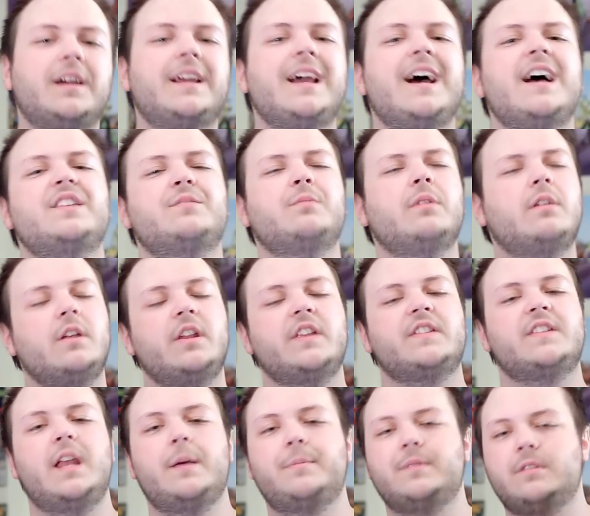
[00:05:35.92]
But guys, what good
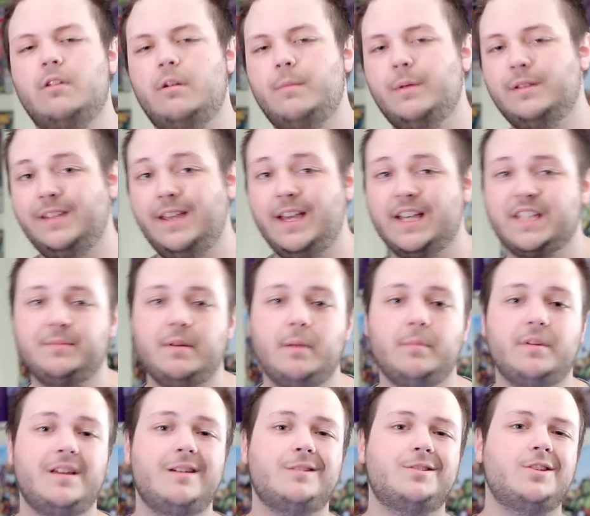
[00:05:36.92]
is an episode about the X-Men
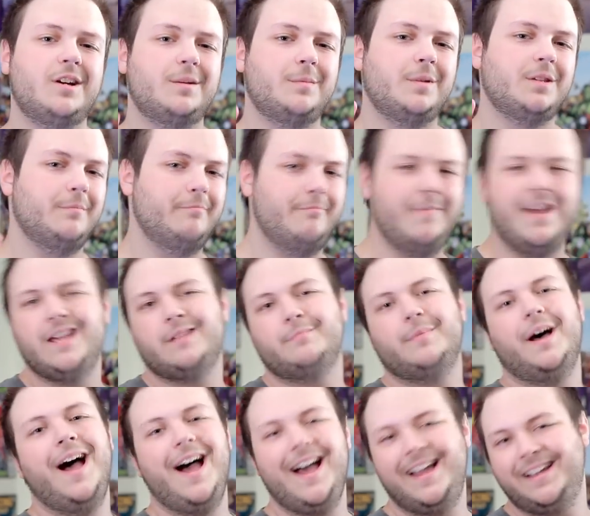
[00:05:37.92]
without talking about the man
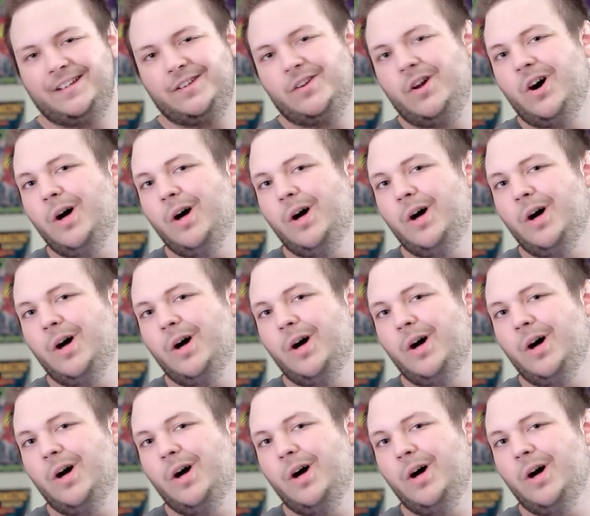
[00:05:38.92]
behind it